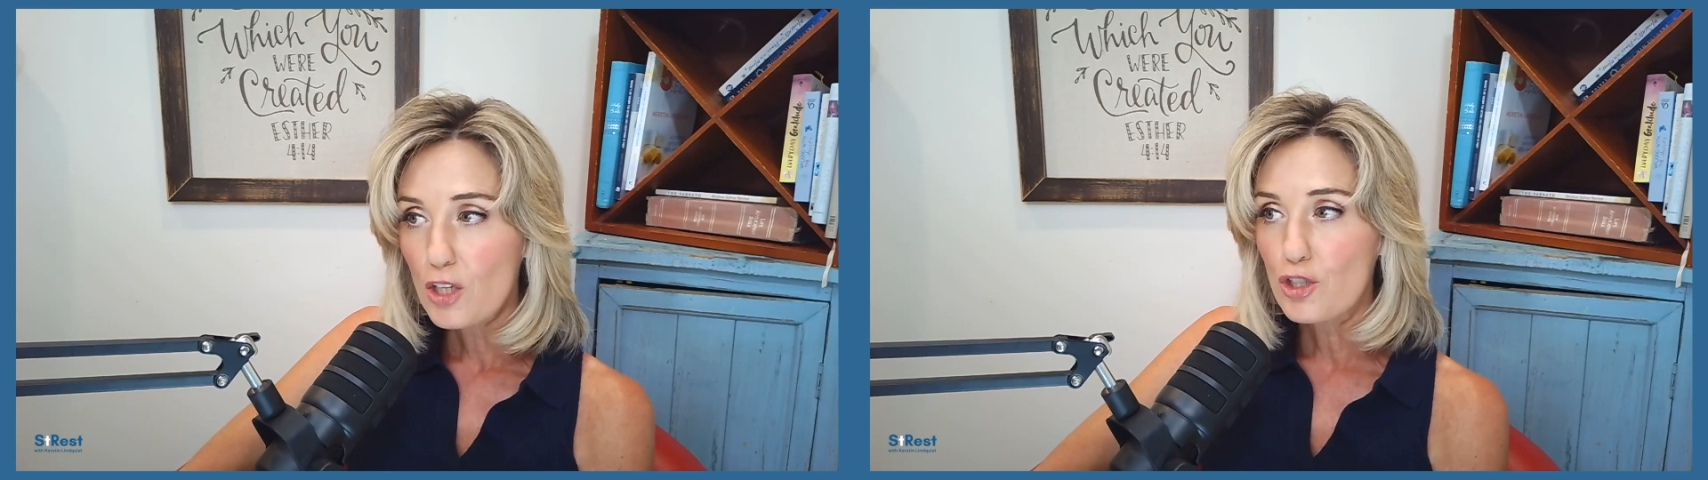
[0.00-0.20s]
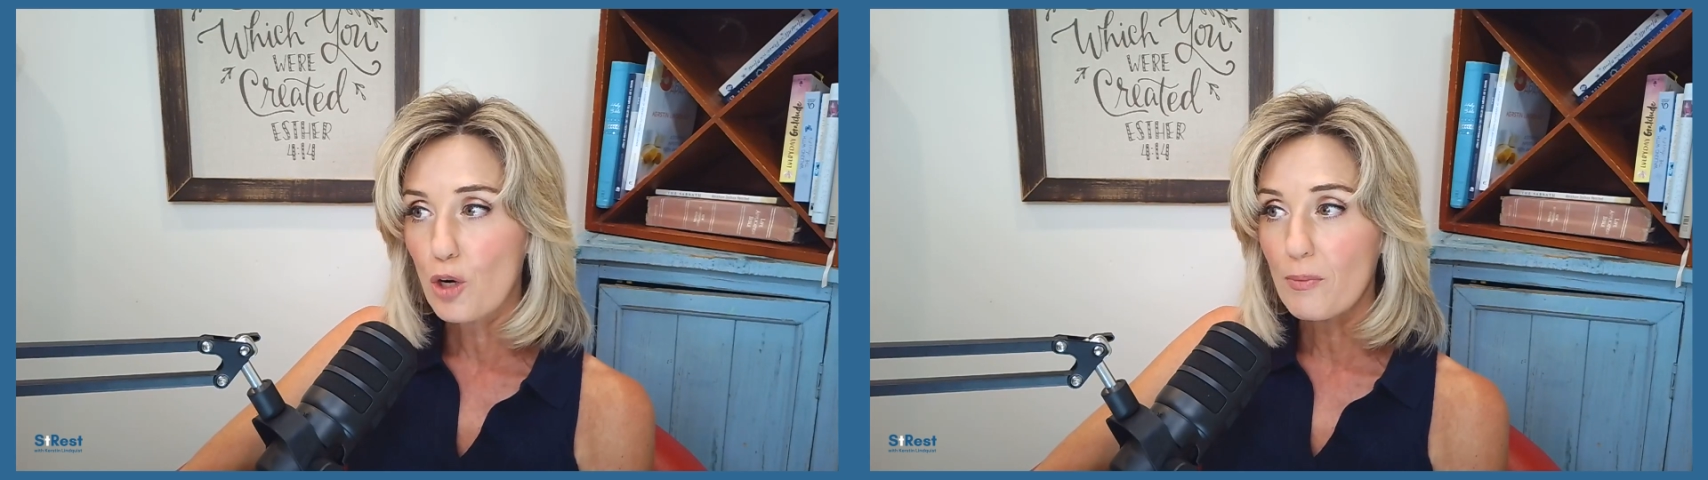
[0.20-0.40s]

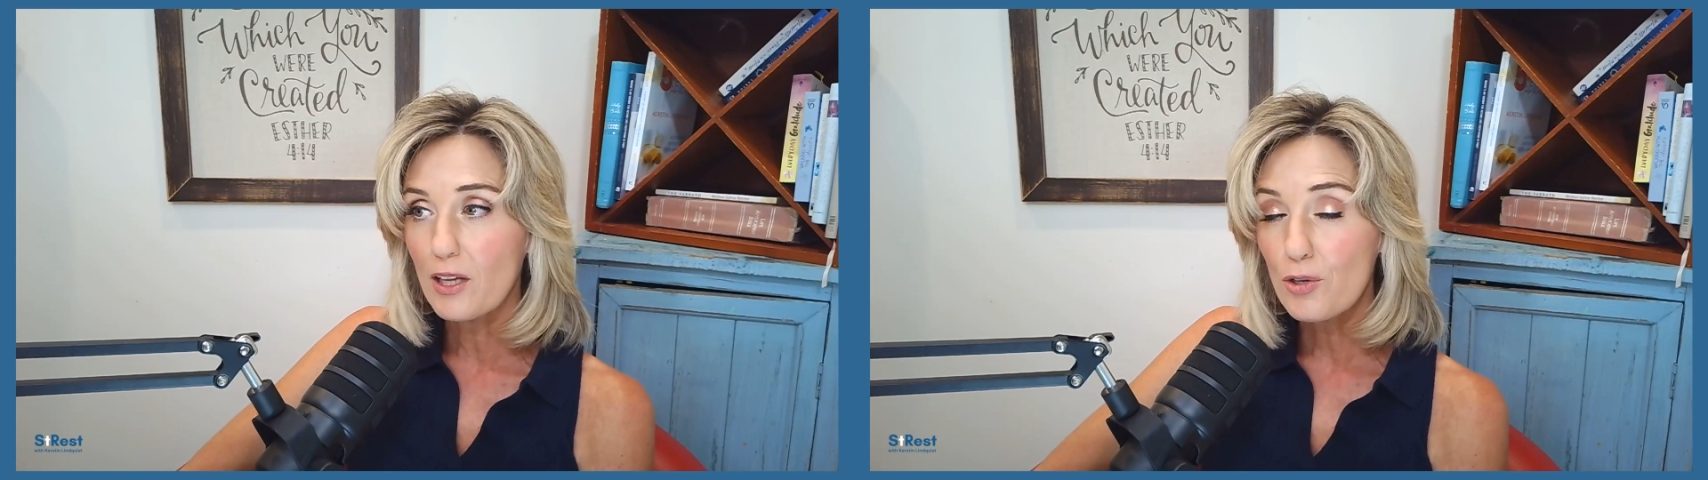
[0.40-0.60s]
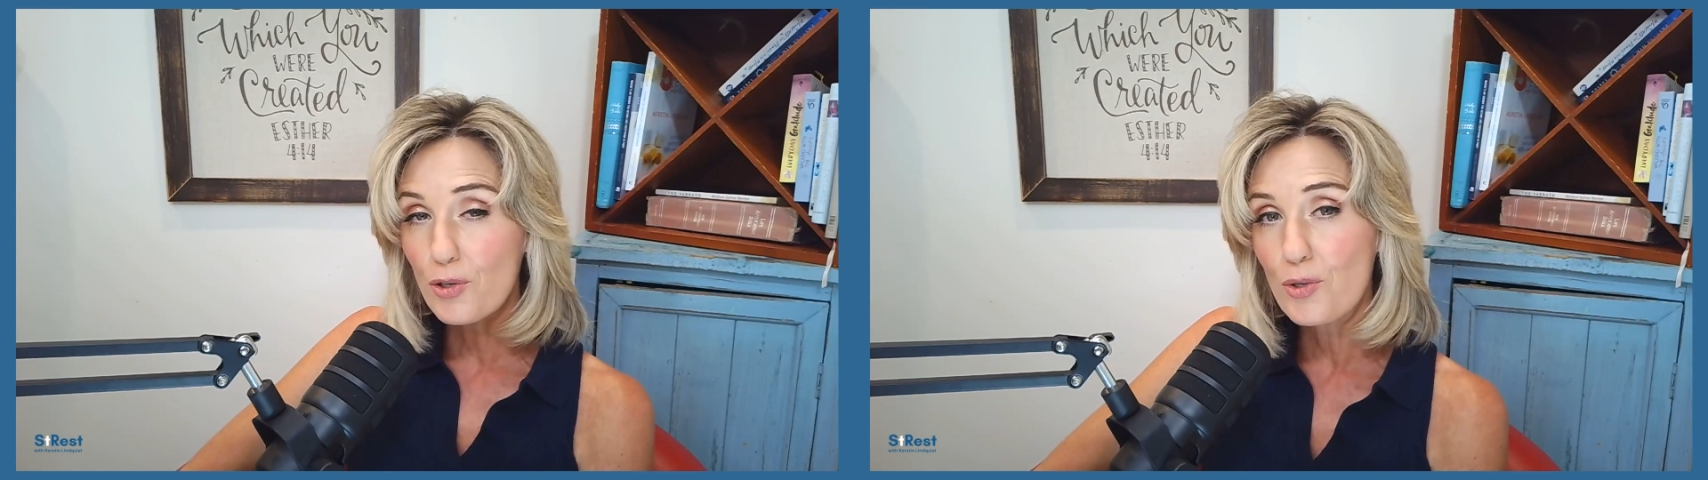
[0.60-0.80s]
Show me
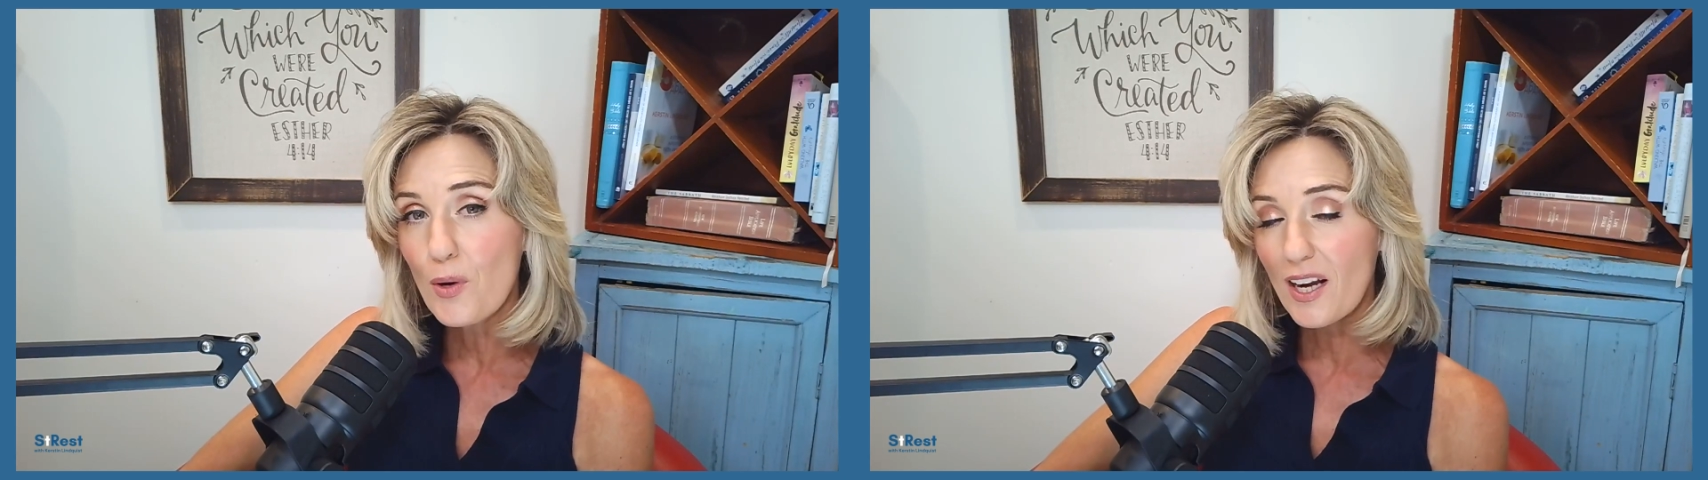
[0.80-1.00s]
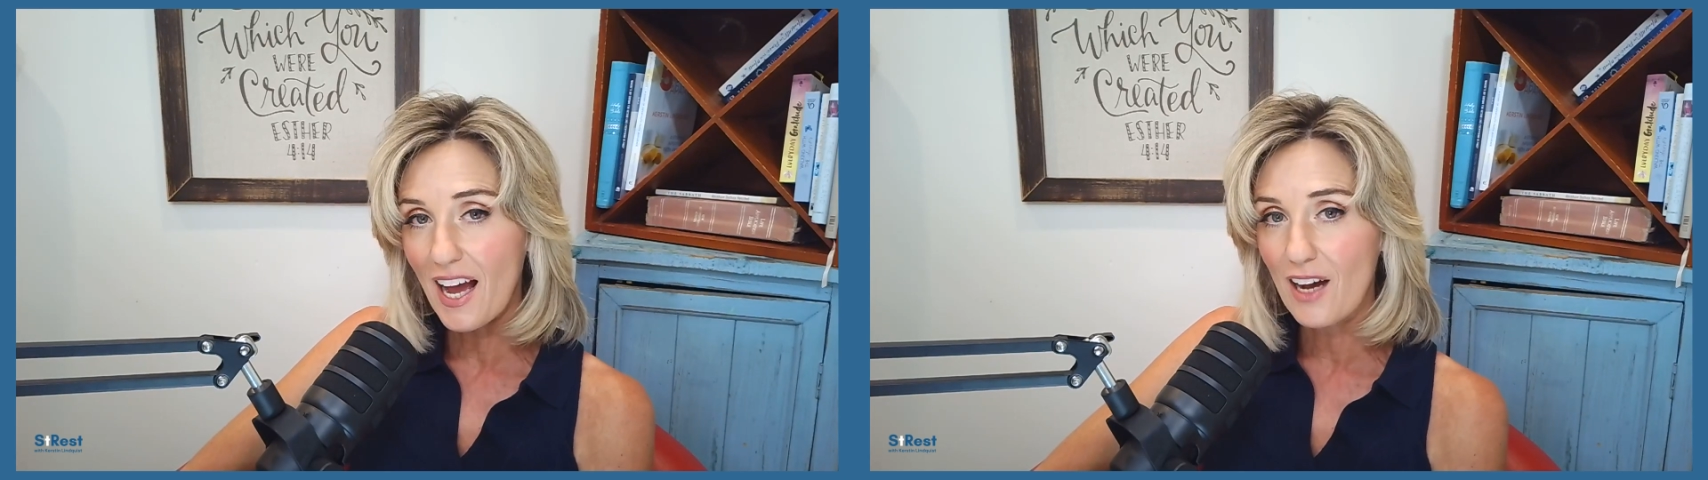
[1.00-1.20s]

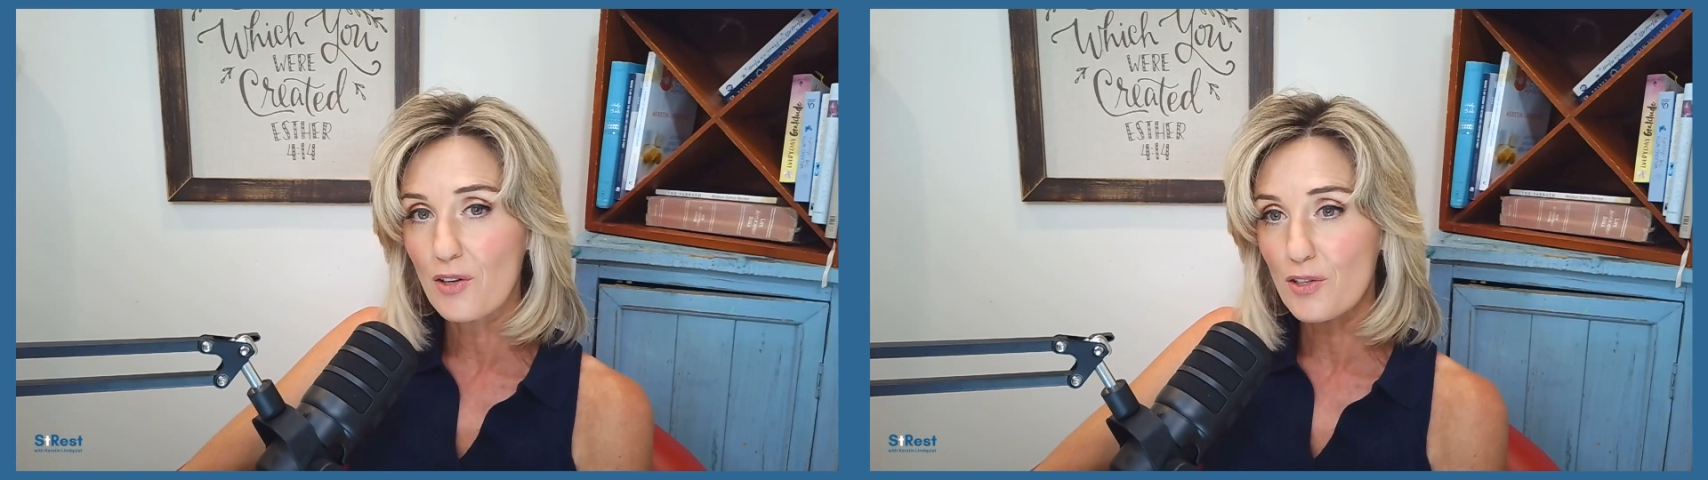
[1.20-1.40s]
who and how